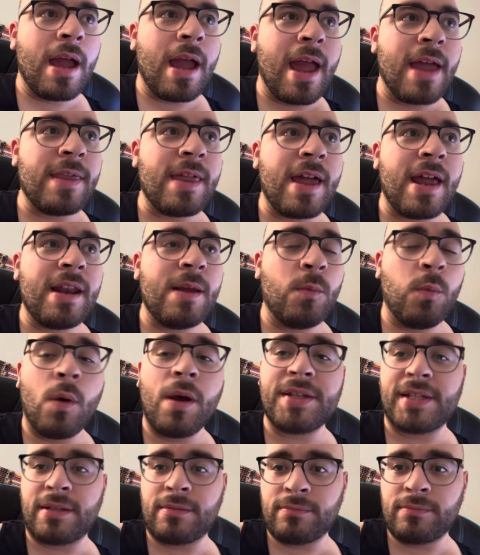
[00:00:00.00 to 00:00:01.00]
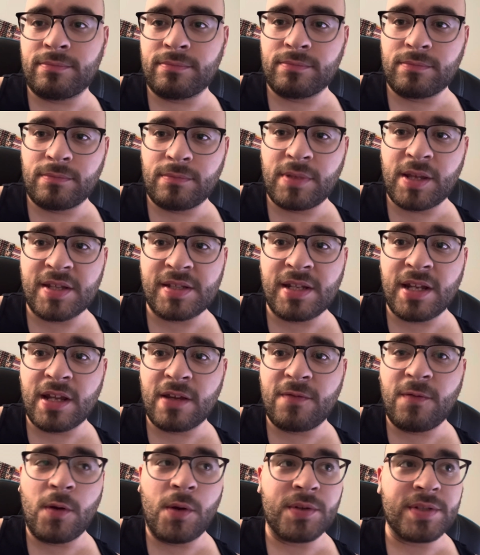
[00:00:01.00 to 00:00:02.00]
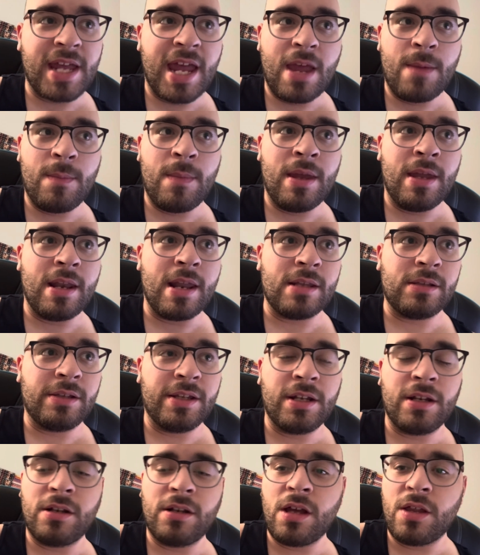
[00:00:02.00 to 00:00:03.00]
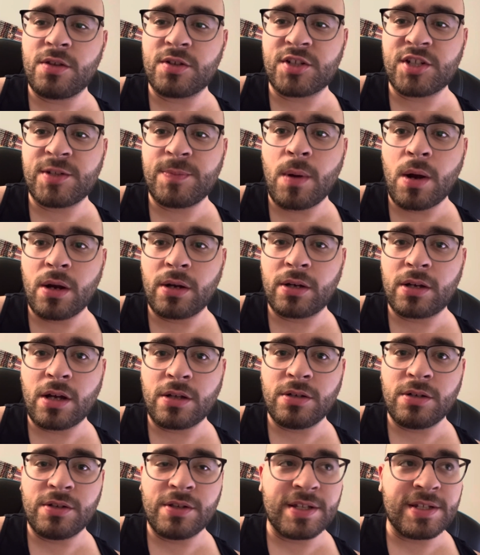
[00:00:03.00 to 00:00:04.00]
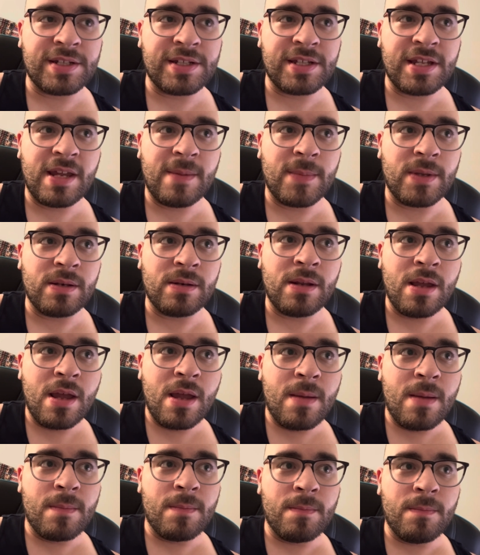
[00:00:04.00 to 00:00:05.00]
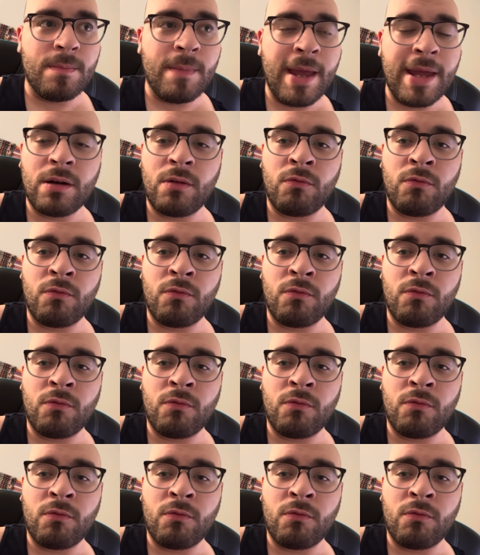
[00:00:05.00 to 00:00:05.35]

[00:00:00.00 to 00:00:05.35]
And then it wasn't, because Nick Foles came in and lit another spark under this team and made a